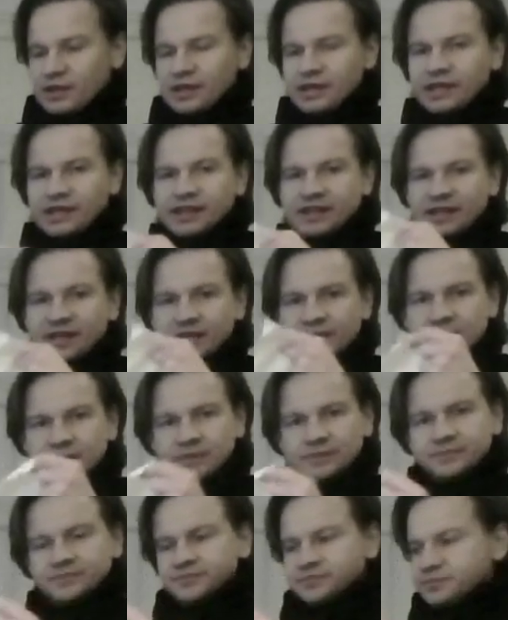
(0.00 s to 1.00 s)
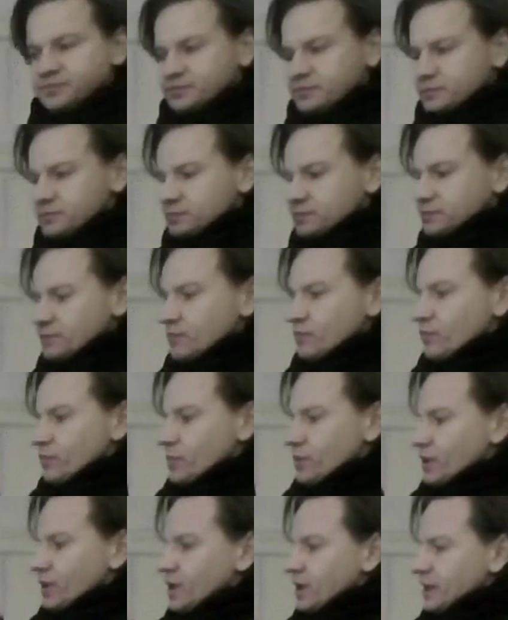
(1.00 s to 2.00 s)
And then
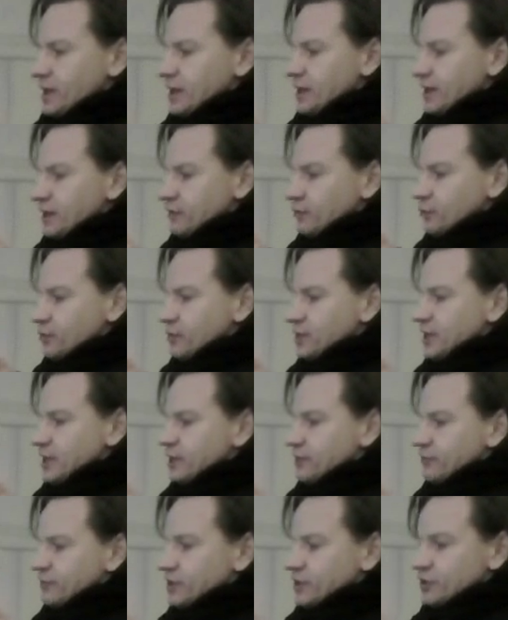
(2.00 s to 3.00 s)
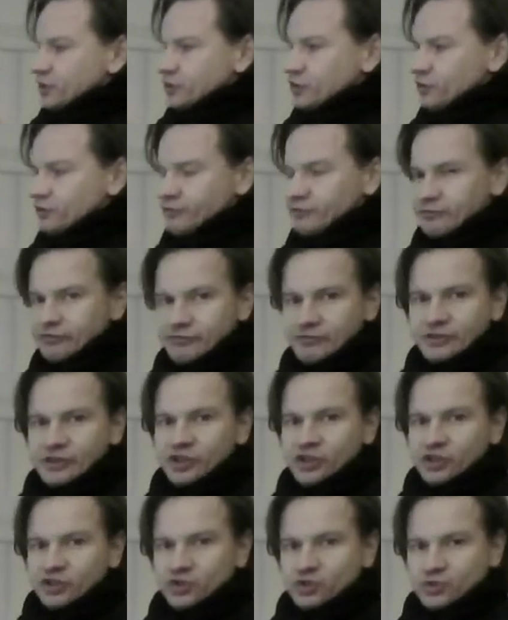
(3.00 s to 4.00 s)
I have to have enough
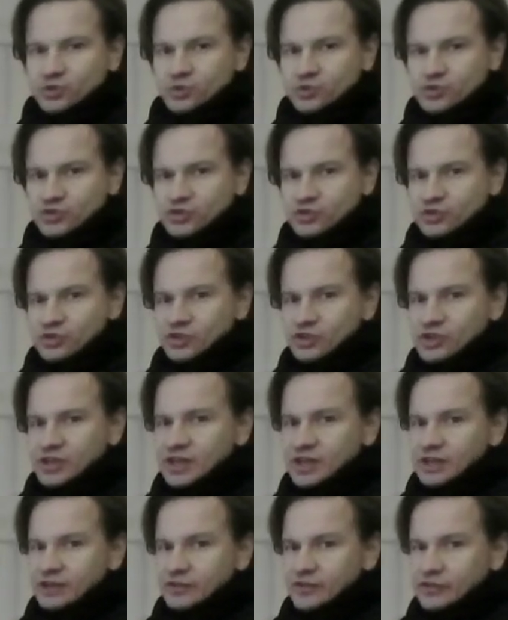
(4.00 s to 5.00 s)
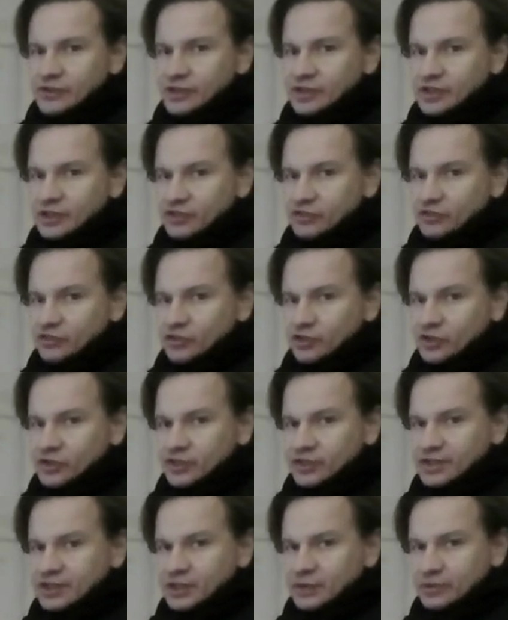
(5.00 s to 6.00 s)
to
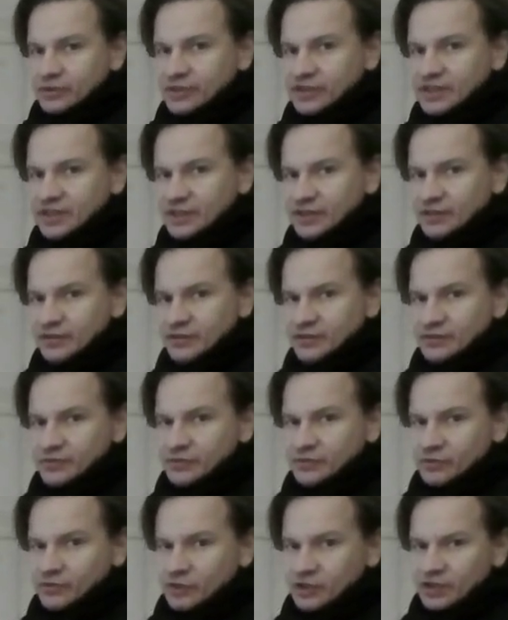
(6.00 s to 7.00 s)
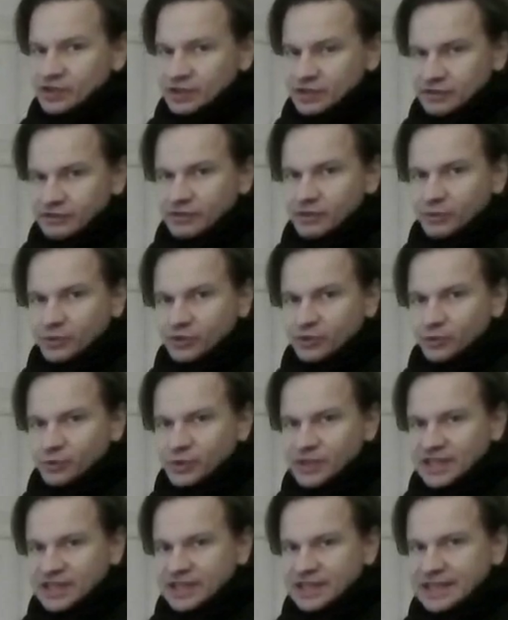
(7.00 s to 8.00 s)
start out here if I want a
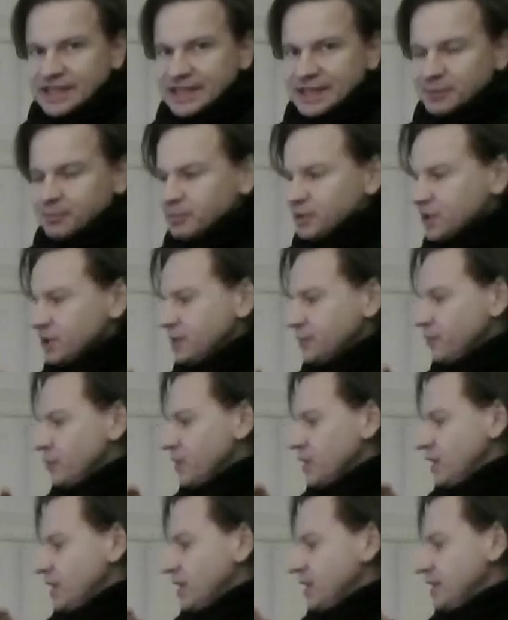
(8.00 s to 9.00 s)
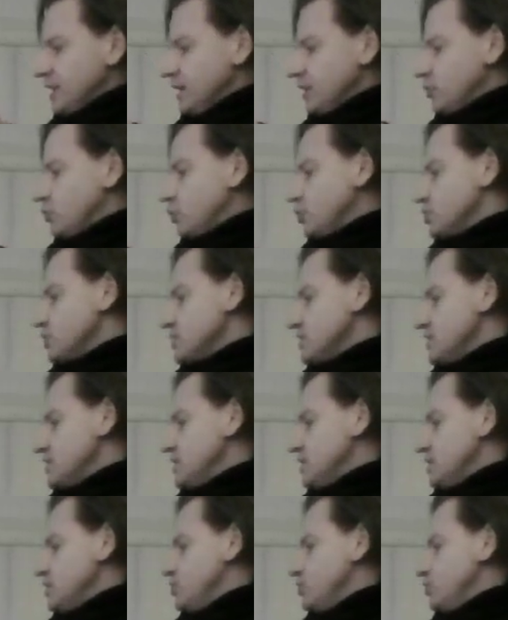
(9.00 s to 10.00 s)
wide lapel, and then
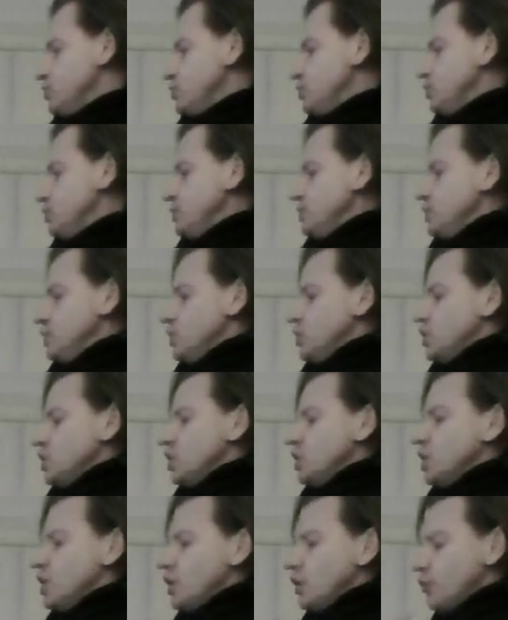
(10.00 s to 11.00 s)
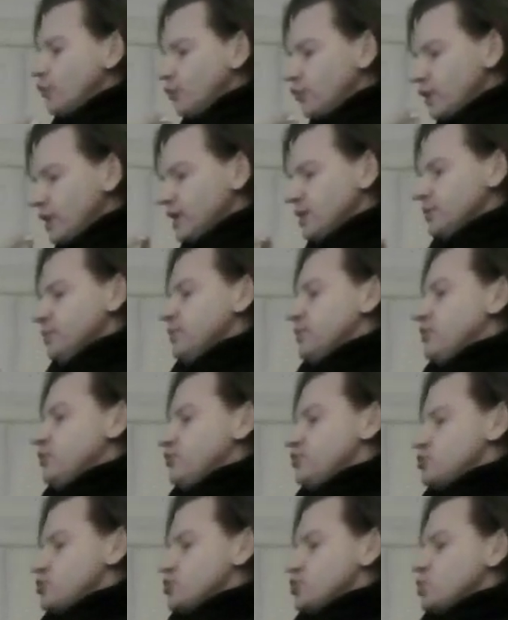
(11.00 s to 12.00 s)
continue around the
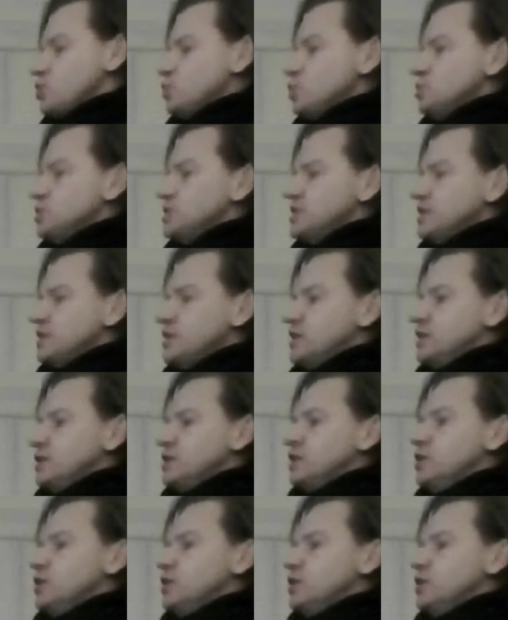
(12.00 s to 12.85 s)
shoulder